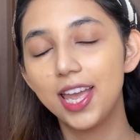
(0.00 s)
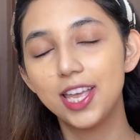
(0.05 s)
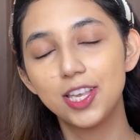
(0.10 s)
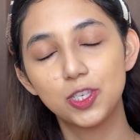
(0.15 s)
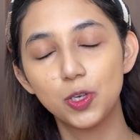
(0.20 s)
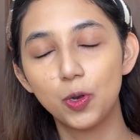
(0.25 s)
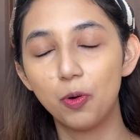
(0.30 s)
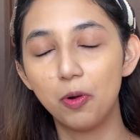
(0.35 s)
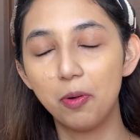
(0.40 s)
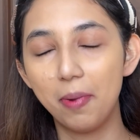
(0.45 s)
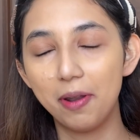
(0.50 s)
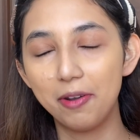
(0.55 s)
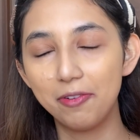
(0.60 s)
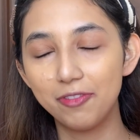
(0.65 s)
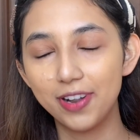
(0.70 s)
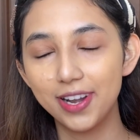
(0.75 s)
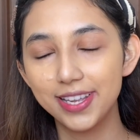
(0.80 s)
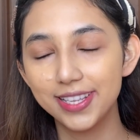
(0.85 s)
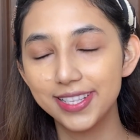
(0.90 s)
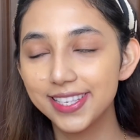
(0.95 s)
So were my
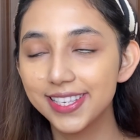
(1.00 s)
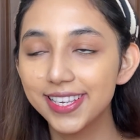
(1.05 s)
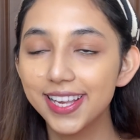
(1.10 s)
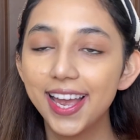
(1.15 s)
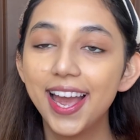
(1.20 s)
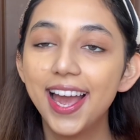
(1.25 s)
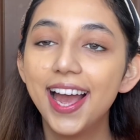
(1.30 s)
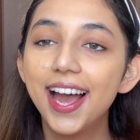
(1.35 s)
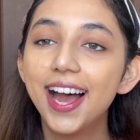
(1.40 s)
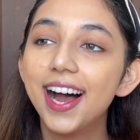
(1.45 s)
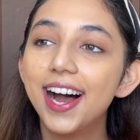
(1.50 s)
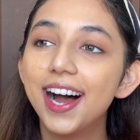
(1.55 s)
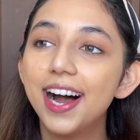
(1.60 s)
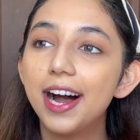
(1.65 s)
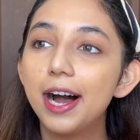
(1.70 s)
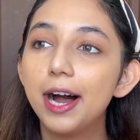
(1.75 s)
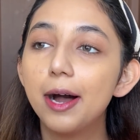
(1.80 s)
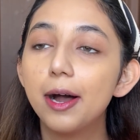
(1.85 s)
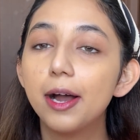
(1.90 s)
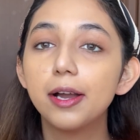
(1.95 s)
friends.
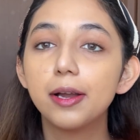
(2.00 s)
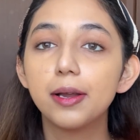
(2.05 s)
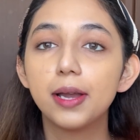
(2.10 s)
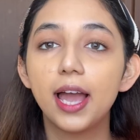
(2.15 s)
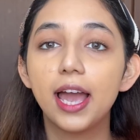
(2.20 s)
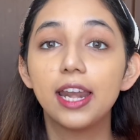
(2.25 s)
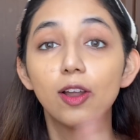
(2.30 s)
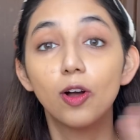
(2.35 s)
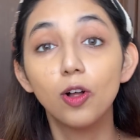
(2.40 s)
And